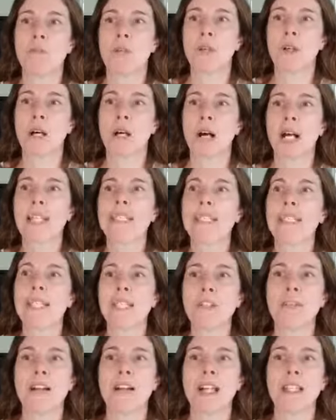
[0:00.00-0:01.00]

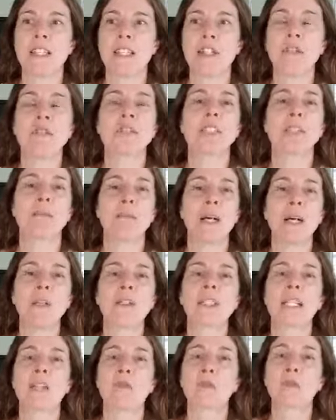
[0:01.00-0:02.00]
identify that you've
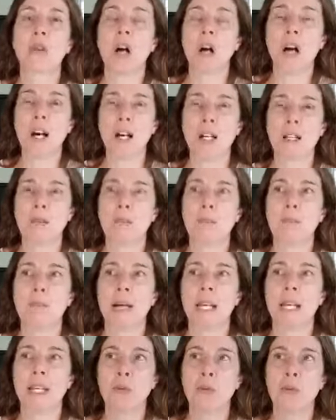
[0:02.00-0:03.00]
spelled it wrong,
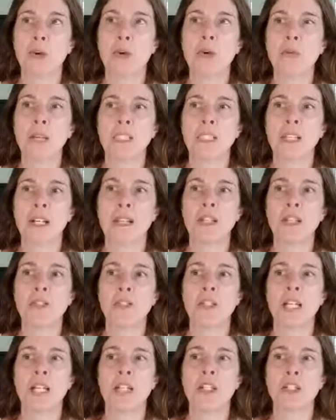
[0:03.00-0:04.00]
but it won't tell
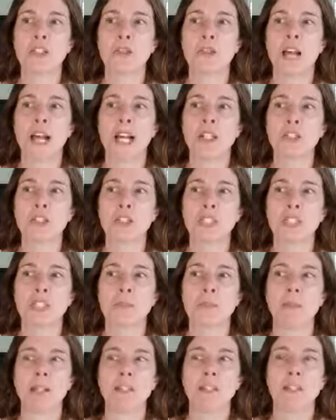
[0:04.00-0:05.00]
you that you've actually
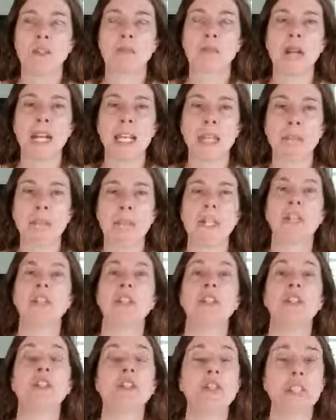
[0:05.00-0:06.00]
spelled it right but
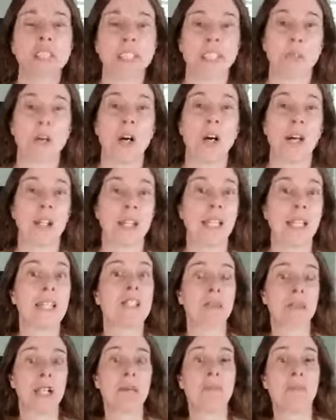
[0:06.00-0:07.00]
used it wrong, and
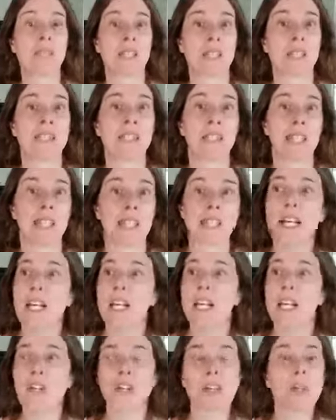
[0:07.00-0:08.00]
Grammarly does.
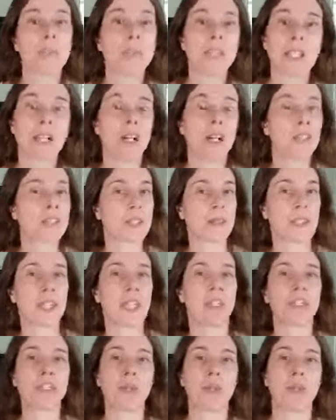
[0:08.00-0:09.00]
Grammarly also
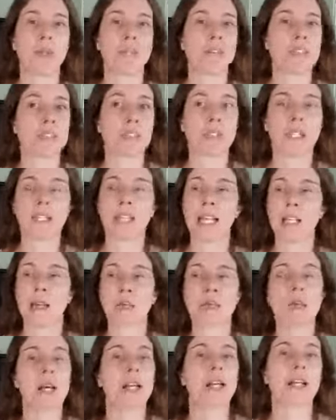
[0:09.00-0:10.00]
tells you if it's like a
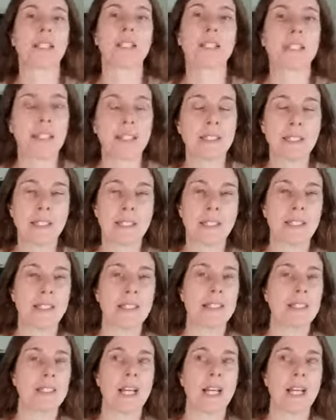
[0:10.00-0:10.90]
run-on sentence.